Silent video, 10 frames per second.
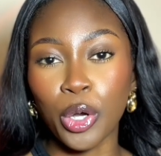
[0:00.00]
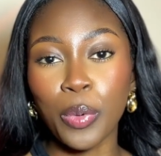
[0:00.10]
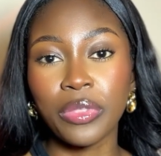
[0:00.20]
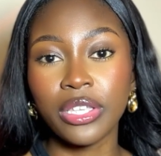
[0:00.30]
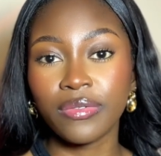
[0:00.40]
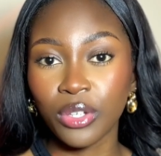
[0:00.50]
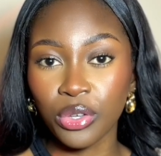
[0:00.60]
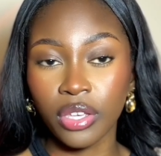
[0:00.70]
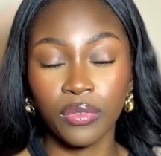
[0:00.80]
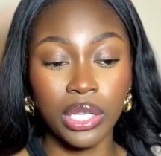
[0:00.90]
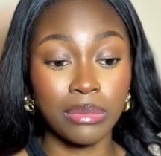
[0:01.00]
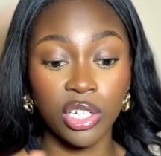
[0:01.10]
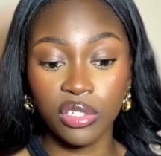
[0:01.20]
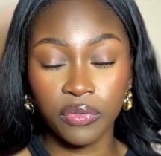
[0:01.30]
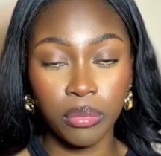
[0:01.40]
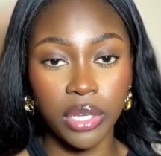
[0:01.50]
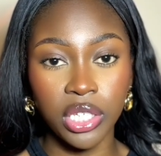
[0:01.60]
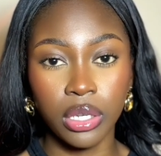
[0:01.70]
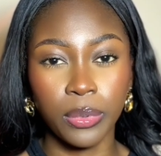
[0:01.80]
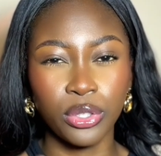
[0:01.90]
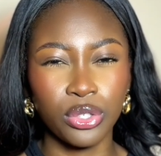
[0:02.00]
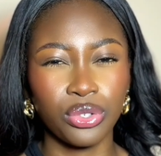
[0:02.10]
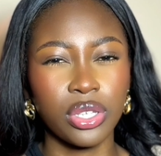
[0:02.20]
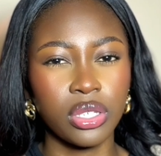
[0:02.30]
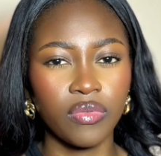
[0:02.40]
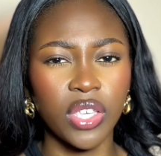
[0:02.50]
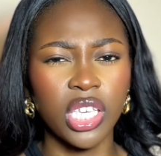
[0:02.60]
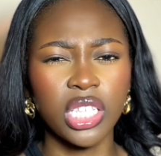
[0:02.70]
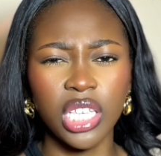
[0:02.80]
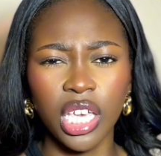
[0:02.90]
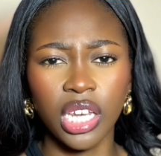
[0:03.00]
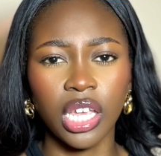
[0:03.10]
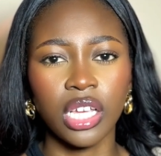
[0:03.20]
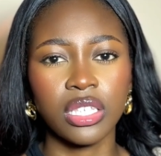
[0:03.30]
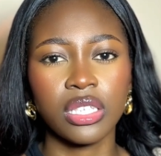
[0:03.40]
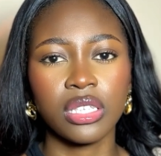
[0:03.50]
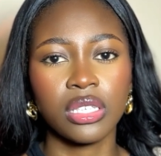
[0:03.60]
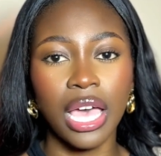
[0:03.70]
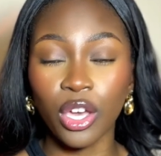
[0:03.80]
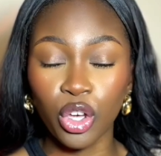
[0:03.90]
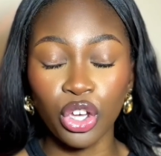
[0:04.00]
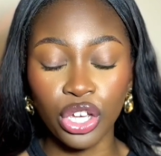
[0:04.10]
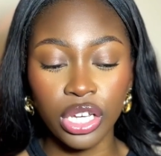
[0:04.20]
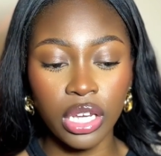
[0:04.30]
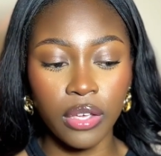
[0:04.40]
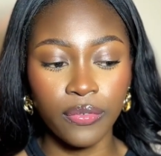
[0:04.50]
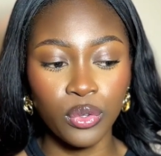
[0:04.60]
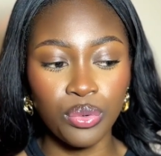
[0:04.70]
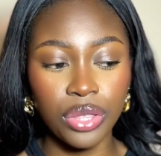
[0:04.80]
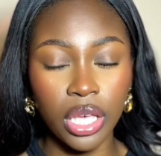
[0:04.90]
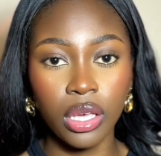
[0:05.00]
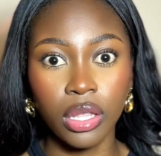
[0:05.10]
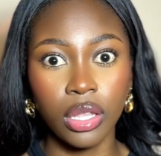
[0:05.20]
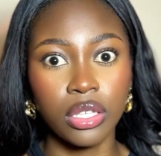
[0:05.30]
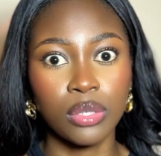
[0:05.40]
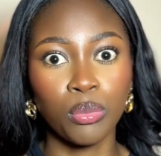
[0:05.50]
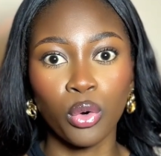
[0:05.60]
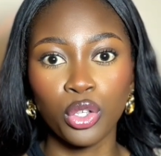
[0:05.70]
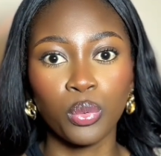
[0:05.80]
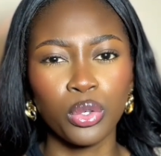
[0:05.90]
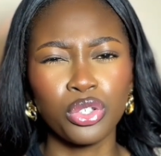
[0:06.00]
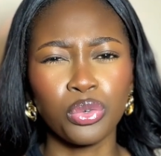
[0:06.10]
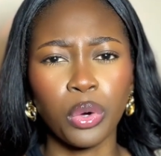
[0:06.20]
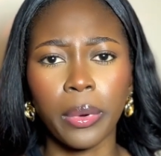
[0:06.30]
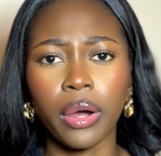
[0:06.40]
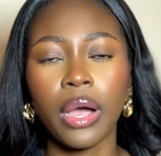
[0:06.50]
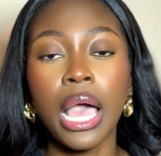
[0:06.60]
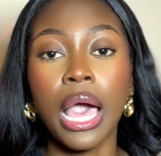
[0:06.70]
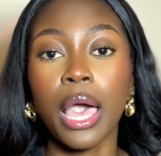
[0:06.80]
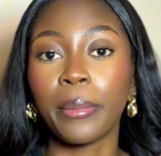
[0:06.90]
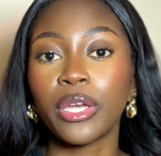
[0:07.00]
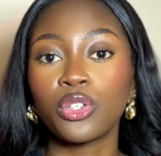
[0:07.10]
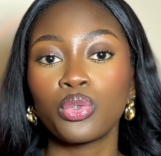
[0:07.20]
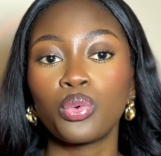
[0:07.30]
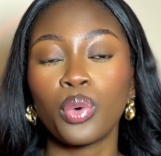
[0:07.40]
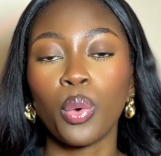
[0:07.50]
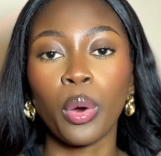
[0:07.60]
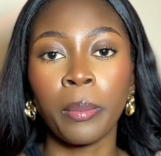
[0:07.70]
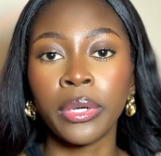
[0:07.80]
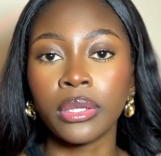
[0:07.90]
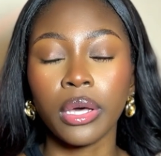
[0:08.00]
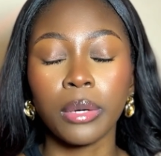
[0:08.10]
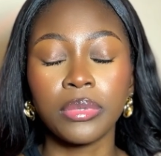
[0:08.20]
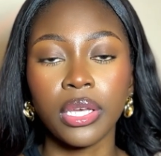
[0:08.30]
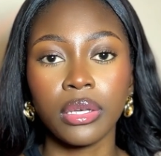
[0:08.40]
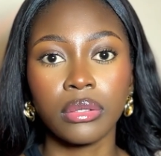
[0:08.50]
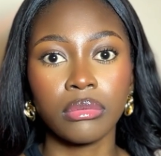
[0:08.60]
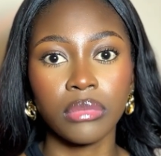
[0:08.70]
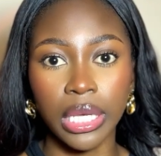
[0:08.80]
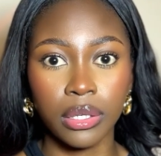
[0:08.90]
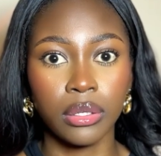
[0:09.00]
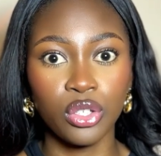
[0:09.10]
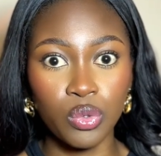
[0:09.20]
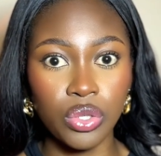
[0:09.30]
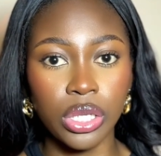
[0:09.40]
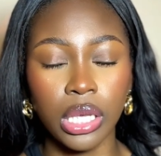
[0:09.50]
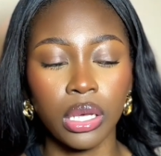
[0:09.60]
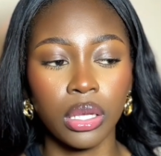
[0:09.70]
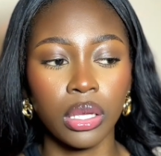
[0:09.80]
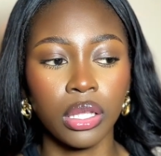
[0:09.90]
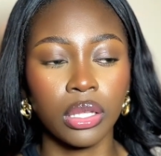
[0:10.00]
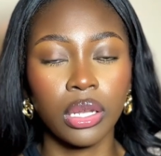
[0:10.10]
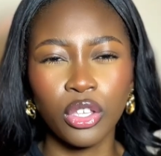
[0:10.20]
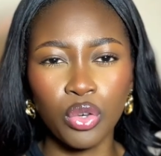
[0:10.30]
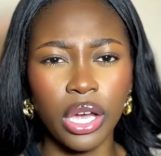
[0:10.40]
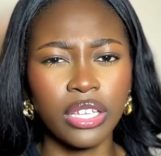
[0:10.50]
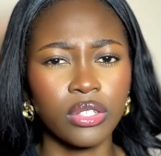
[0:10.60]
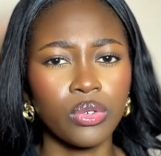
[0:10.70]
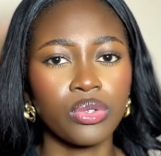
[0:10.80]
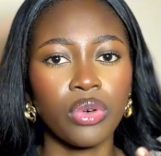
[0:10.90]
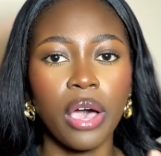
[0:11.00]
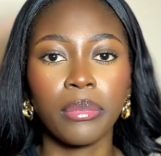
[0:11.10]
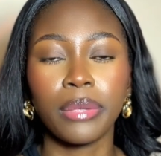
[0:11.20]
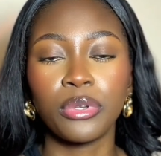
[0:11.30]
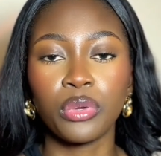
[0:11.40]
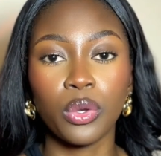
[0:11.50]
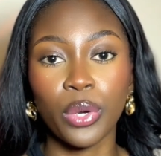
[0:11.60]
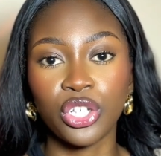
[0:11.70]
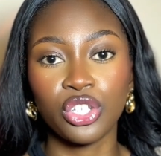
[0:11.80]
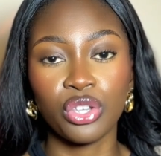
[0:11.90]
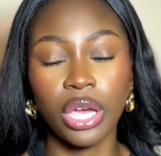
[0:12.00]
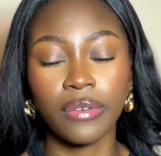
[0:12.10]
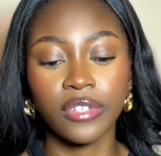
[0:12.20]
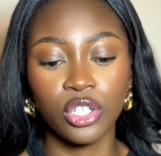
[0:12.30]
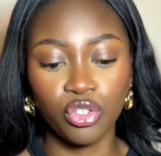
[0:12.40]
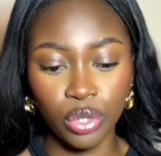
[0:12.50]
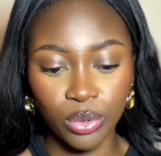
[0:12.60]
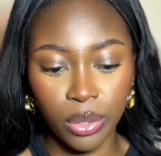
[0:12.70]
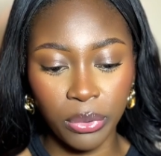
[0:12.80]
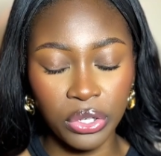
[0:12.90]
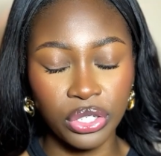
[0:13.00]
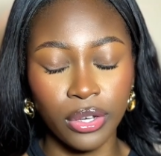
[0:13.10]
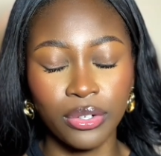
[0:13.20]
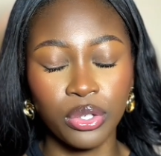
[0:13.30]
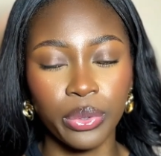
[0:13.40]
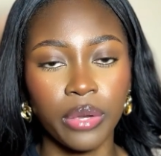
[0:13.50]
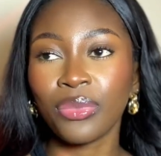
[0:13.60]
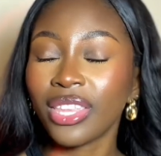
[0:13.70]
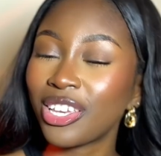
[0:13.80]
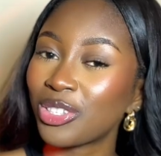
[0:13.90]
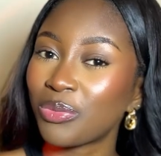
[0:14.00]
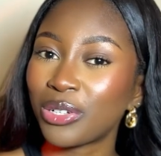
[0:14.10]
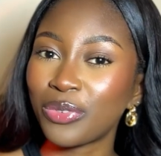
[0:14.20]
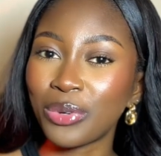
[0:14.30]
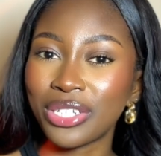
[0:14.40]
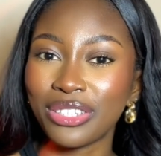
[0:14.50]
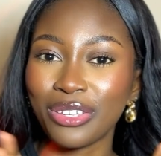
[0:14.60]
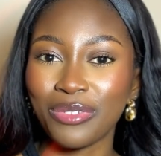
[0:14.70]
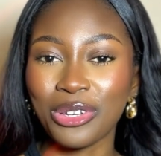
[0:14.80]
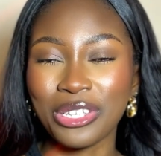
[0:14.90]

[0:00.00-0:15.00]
I hope this video gave you as much information about the Sony ZV-E10 as I could. If you think there's more you want to know about, I might do a 1-month update, like using it, and then let you guys know. So let me know any questions you have in the description box and I'll do it. Thank you so much for watching the video.